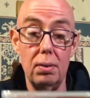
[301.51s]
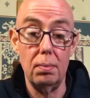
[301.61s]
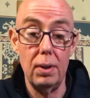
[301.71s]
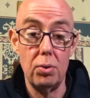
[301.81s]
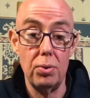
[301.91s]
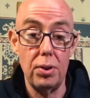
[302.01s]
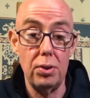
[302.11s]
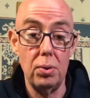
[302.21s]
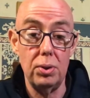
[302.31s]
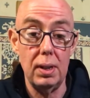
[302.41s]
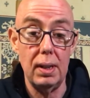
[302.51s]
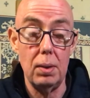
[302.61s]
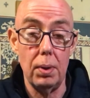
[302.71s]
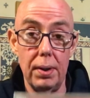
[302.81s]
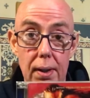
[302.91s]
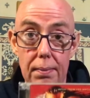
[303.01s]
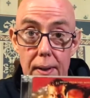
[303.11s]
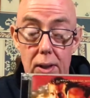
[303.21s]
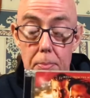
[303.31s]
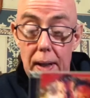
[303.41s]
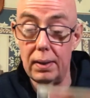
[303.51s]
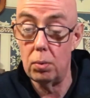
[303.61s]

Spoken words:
which was the 2 CD one, the expanded